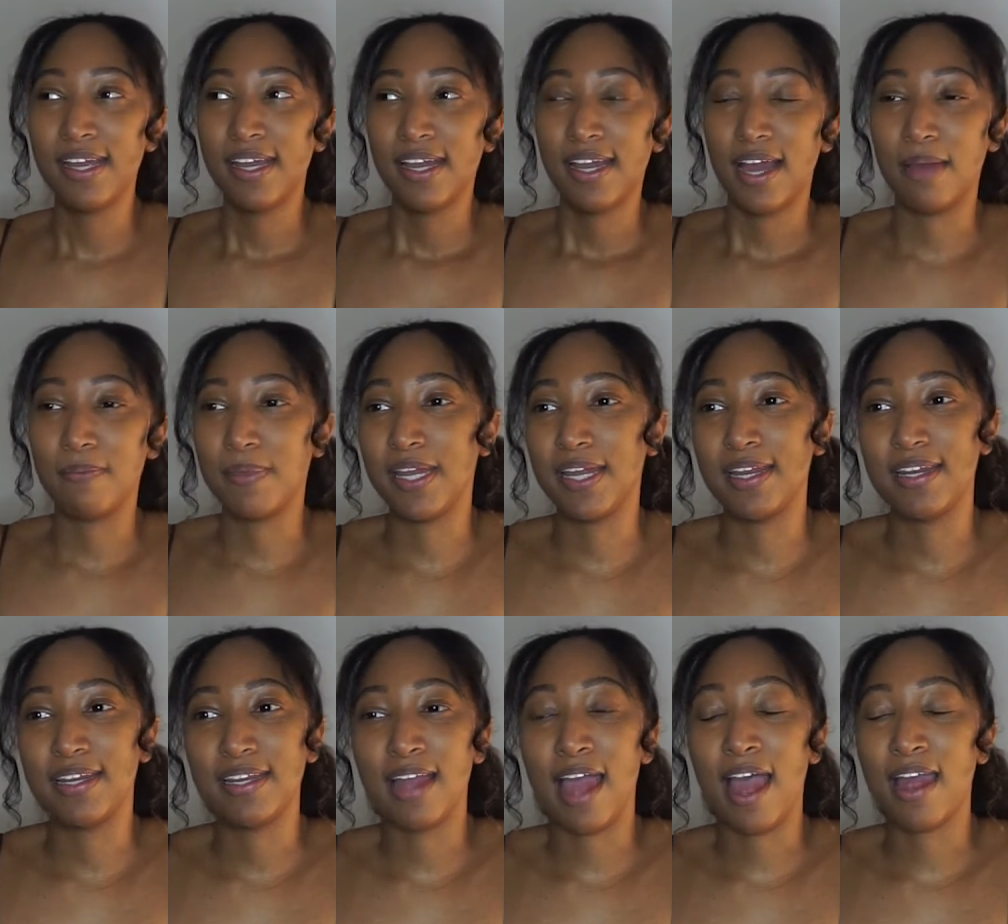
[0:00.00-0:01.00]
I mean,
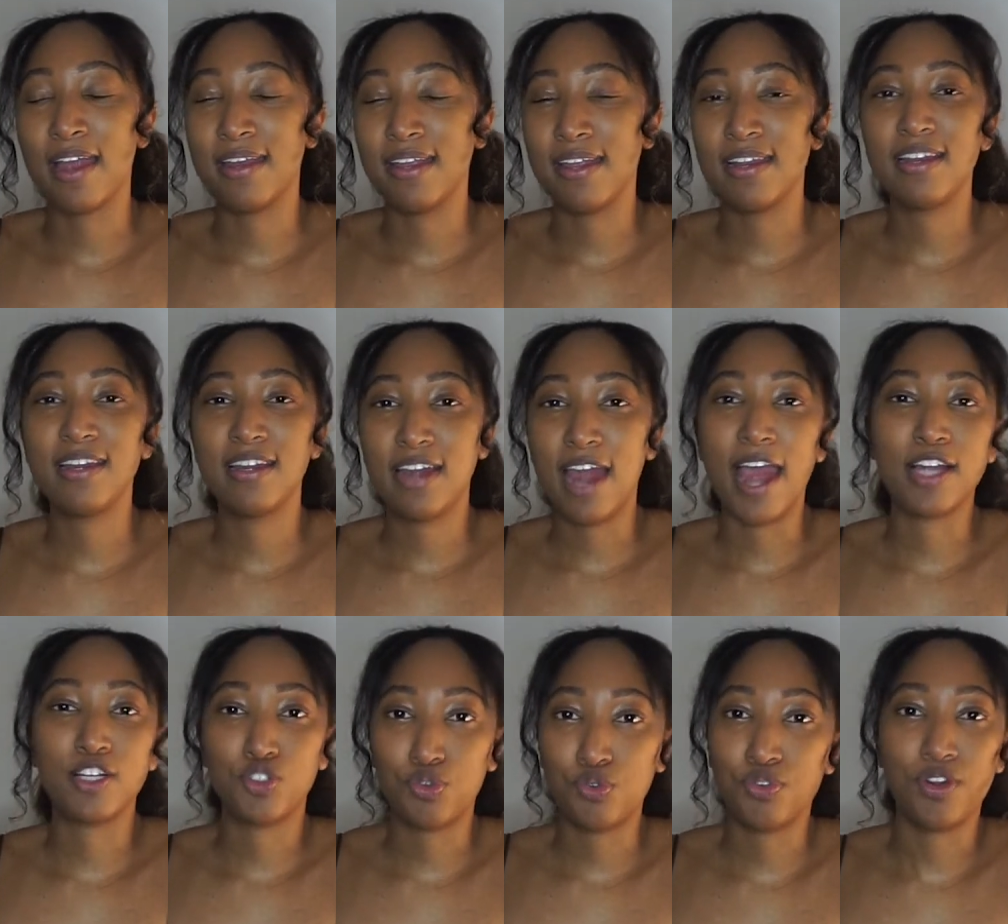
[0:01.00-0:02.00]
I needed an
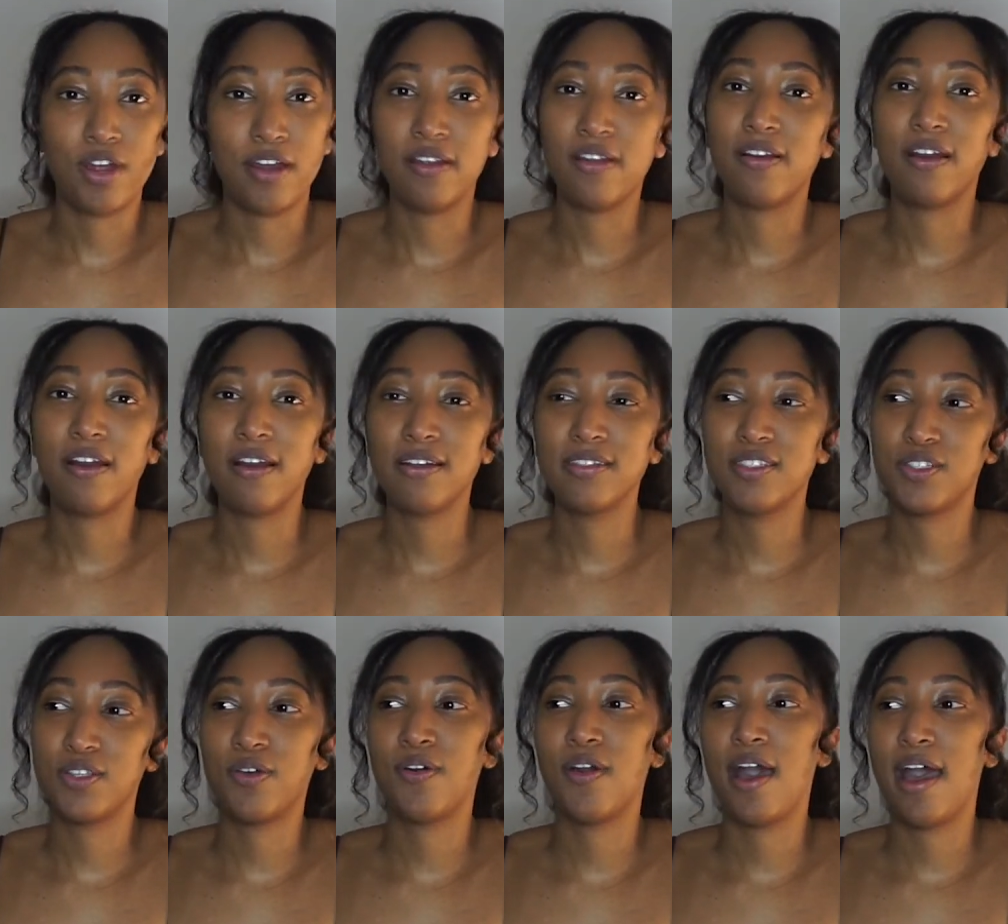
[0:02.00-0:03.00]
actual credit card,
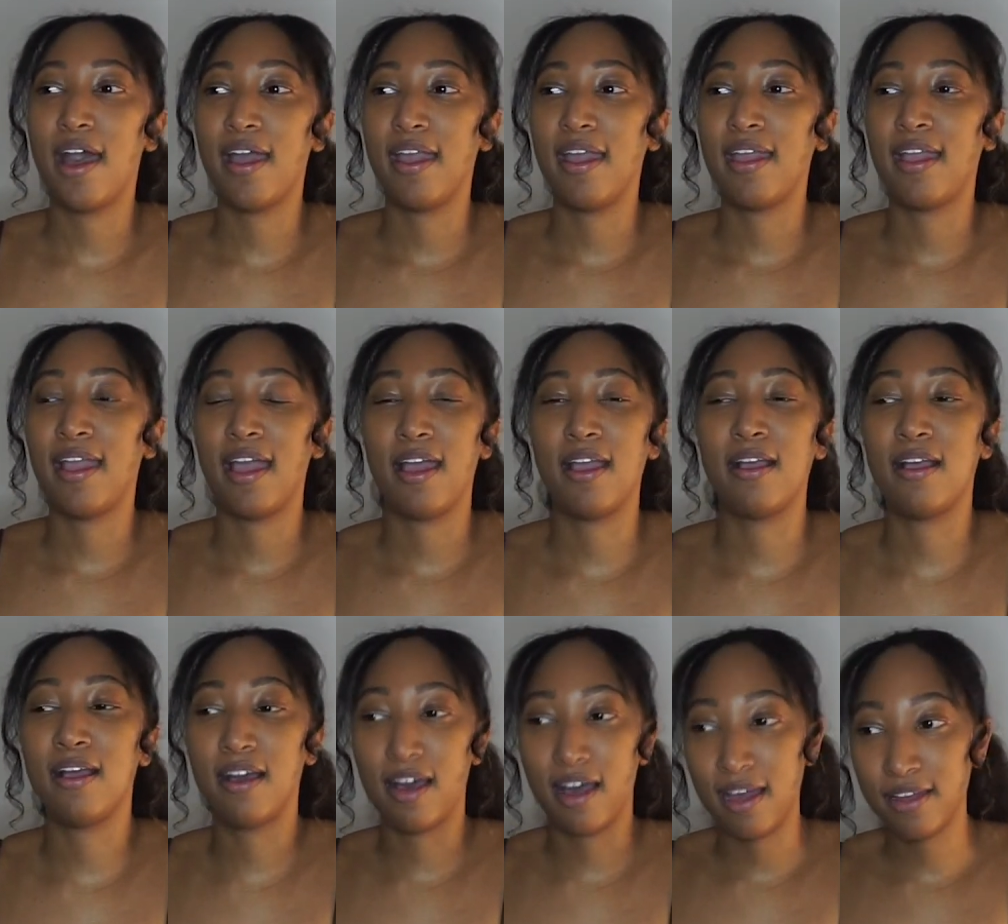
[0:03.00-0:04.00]
so I
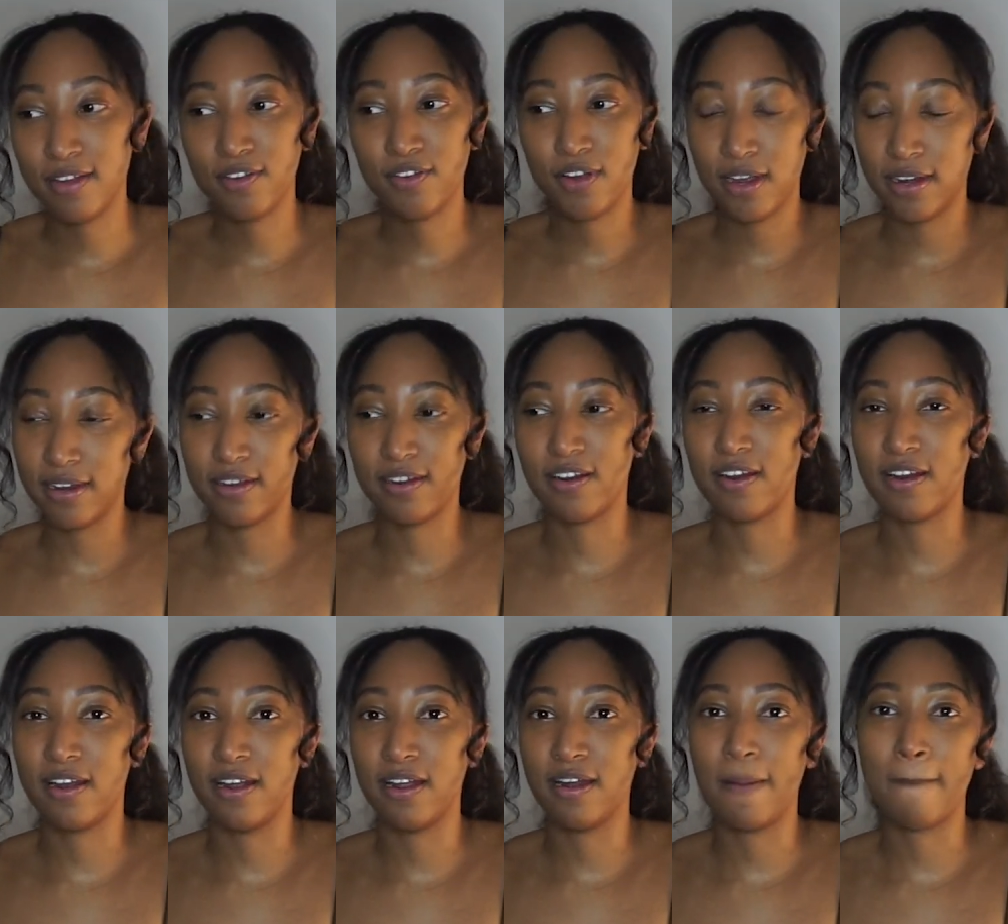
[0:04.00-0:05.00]
got a credit
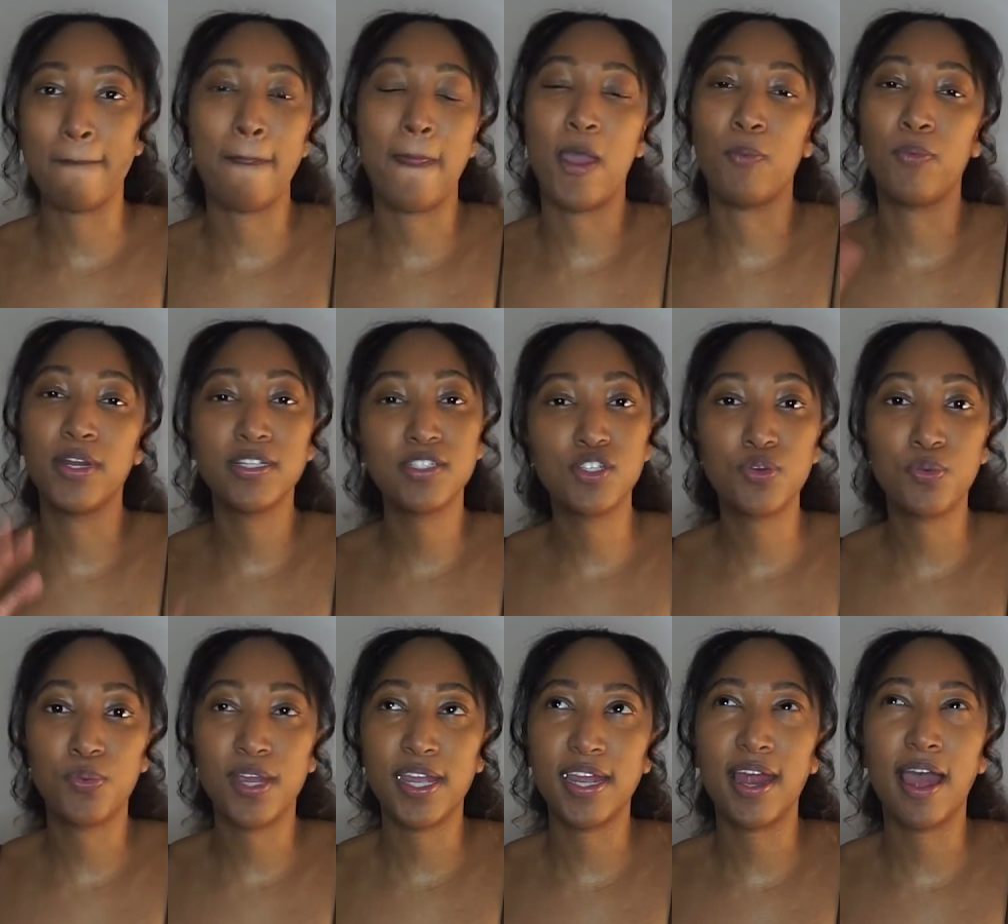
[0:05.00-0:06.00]
card. I wanted to
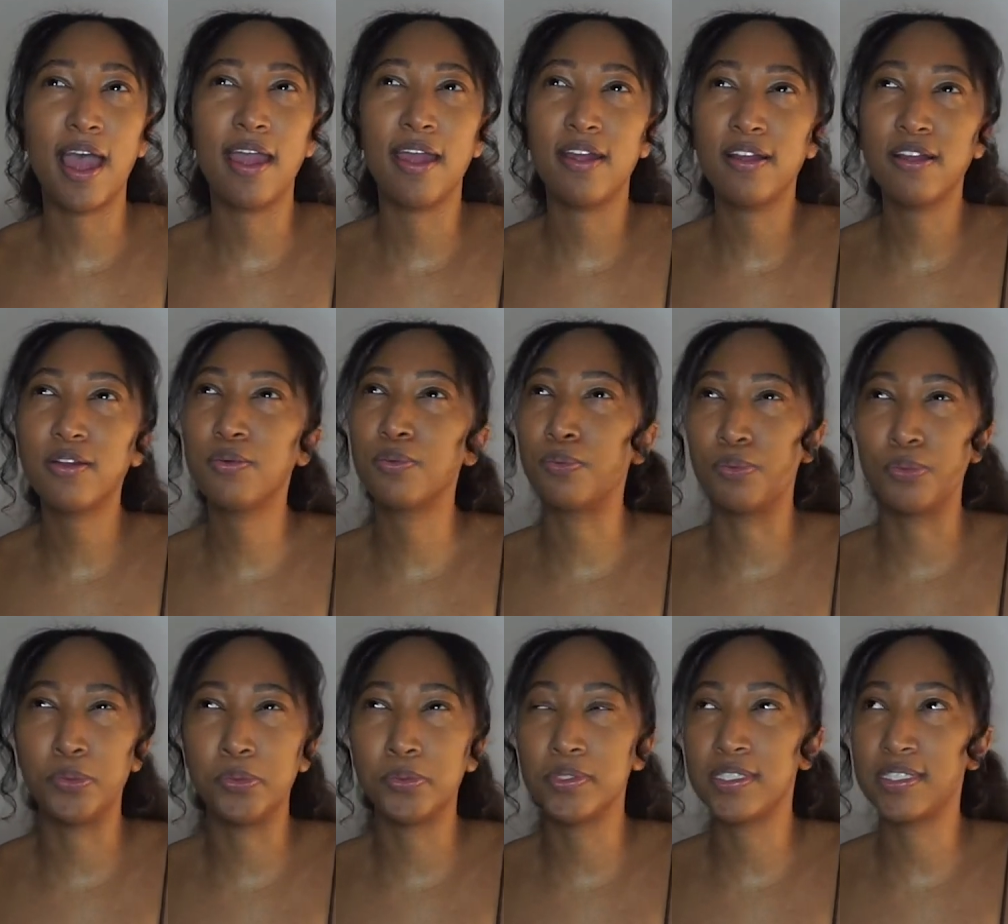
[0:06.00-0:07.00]
wait. I heard a
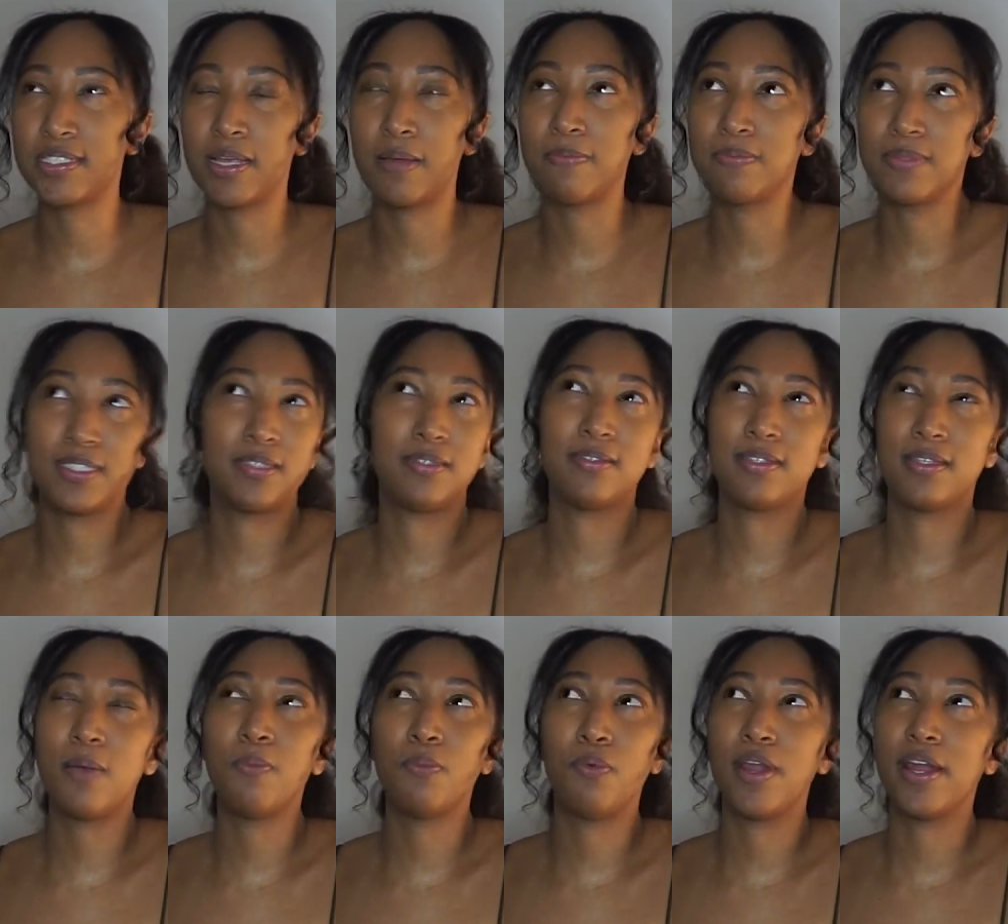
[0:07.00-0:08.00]
rule
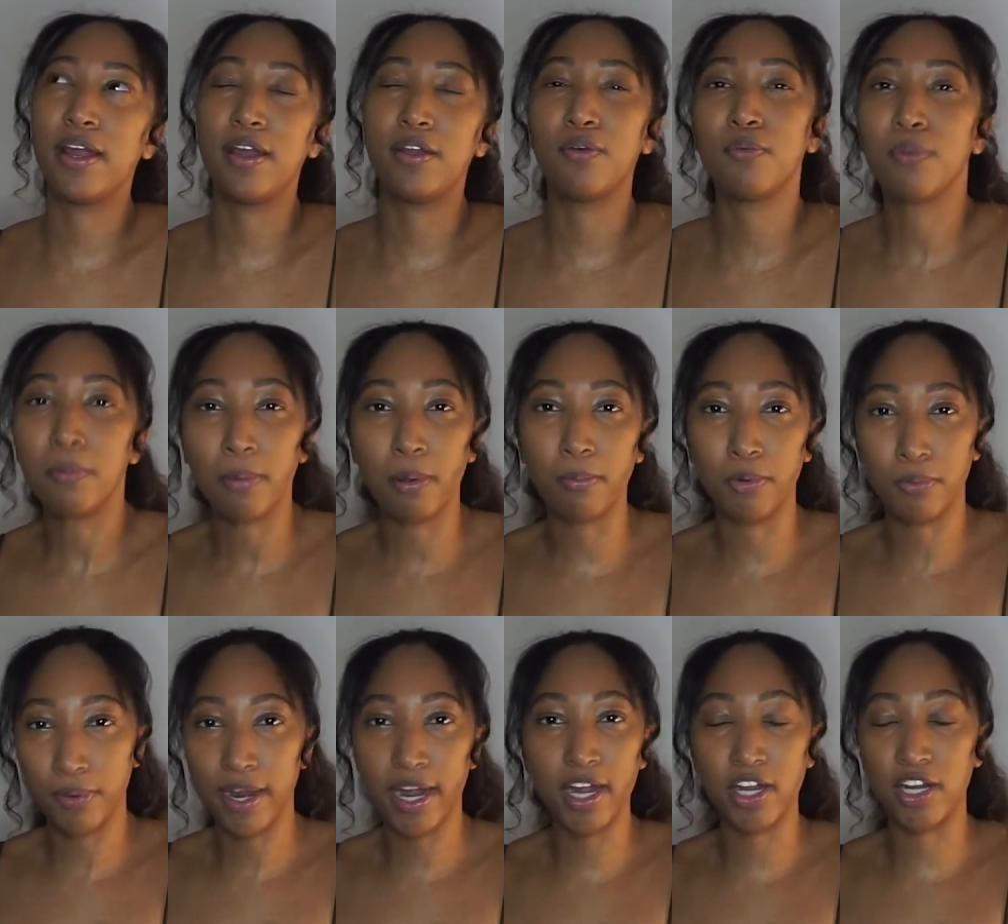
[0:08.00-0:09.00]
somewhere, I don't remember
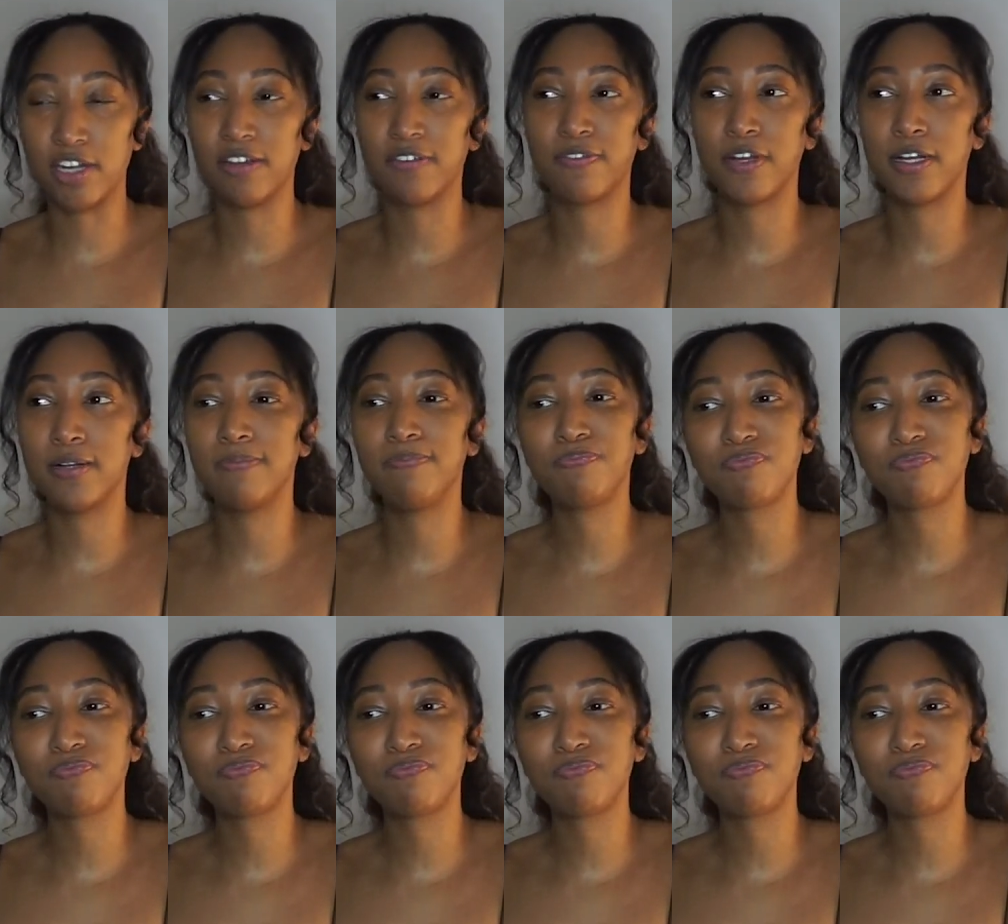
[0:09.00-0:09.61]
where I heard it from,